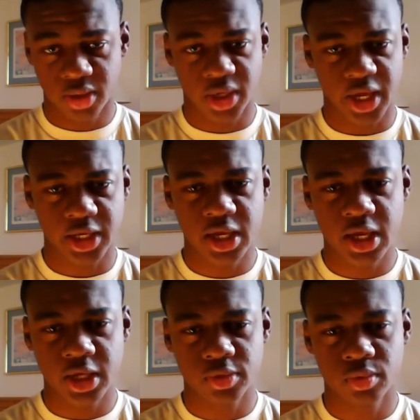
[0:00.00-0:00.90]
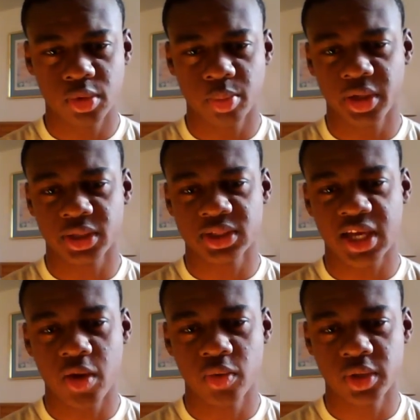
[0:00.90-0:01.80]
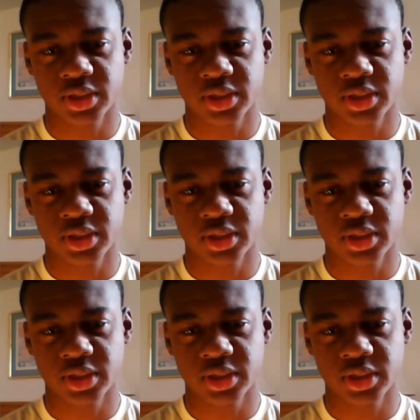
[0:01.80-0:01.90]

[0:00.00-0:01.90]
Like, yeah, you can bring a towel,